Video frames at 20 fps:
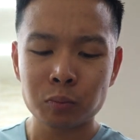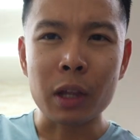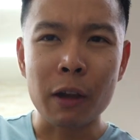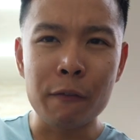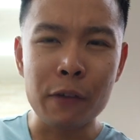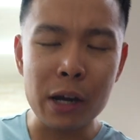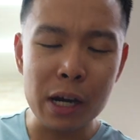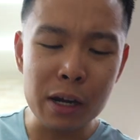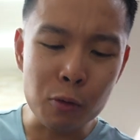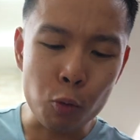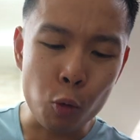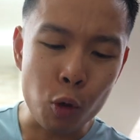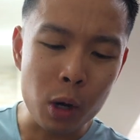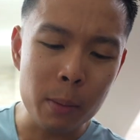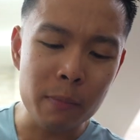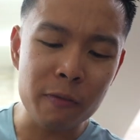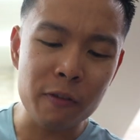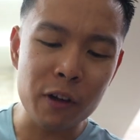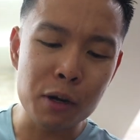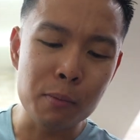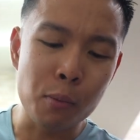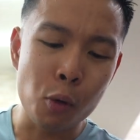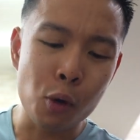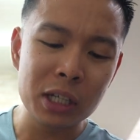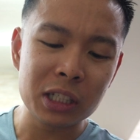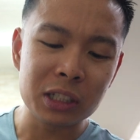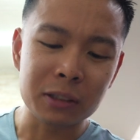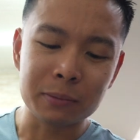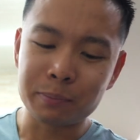Very warm, very moist.